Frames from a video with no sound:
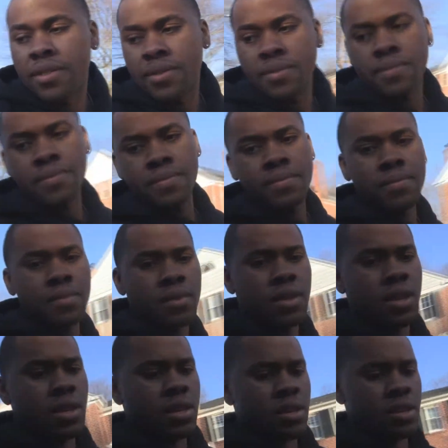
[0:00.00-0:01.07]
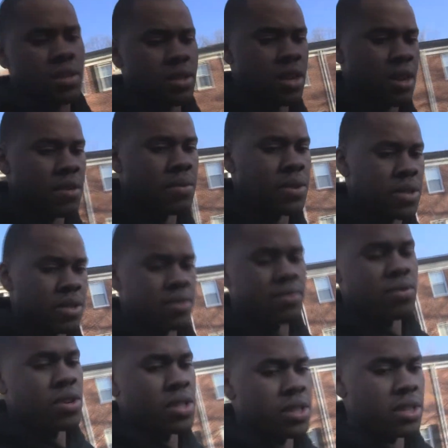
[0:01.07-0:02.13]
like, you know, secure the line
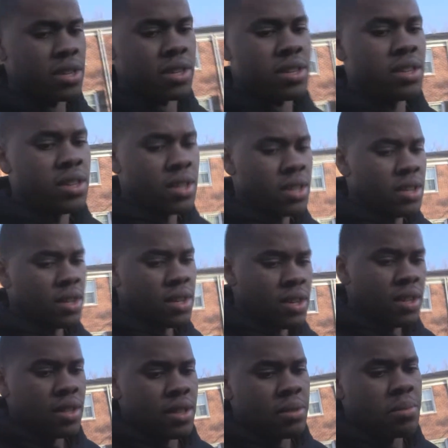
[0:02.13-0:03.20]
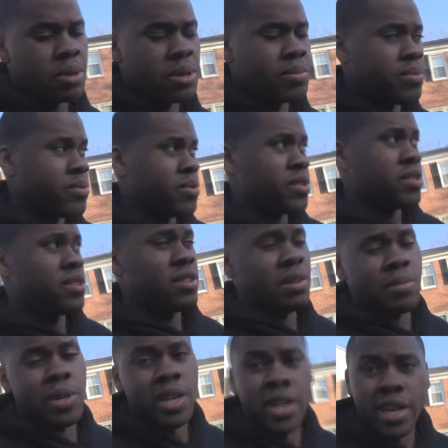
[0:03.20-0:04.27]
the way I want to, but I'm still
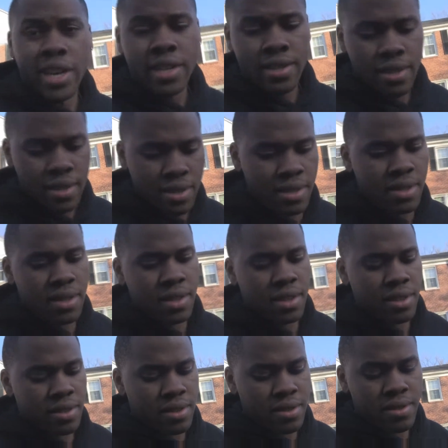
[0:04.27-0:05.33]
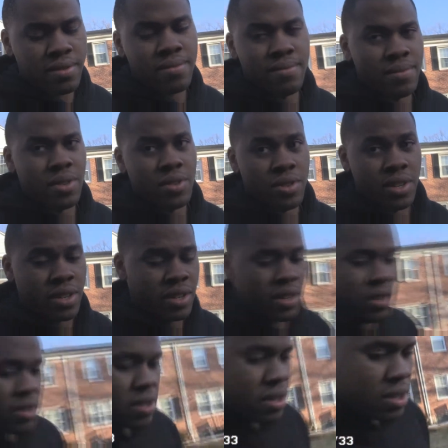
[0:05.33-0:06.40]
waiting on USPS for one part.
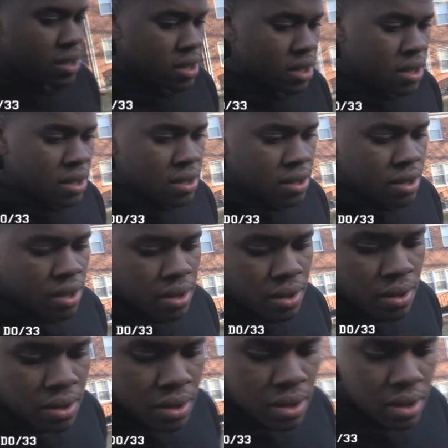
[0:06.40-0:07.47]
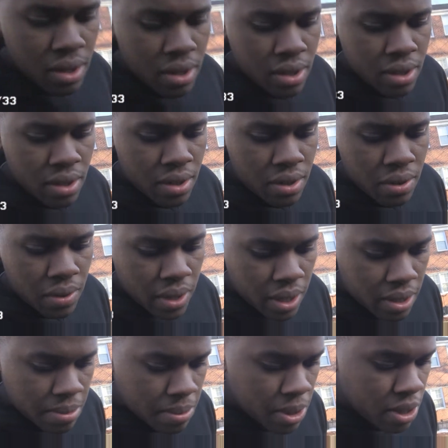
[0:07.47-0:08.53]
Seems like on this
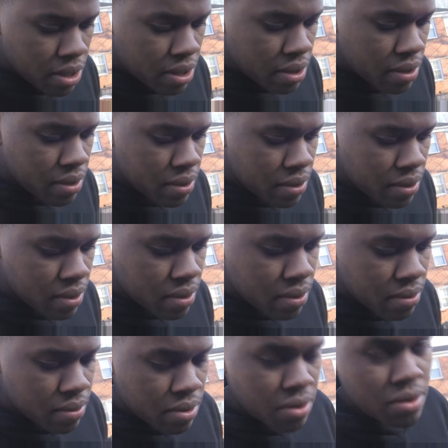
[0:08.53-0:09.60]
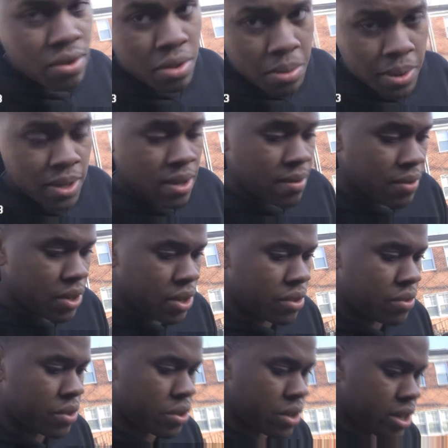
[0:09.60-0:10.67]
channel, the majority of
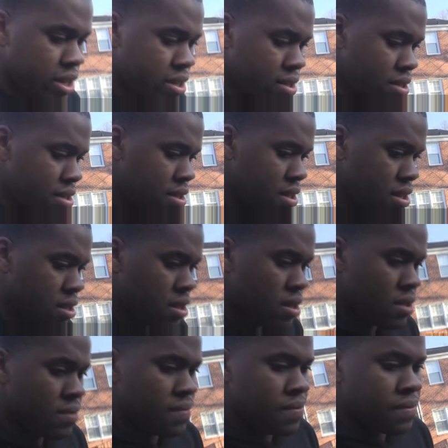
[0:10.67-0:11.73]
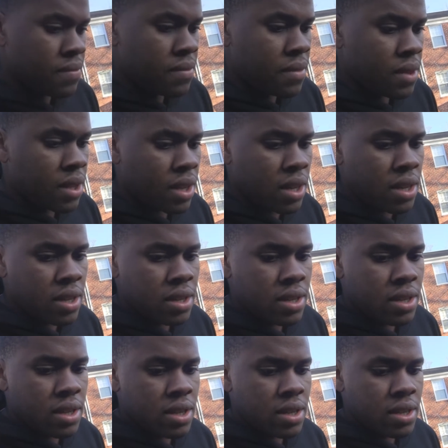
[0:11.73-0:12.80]
work that we do is wait for USPS.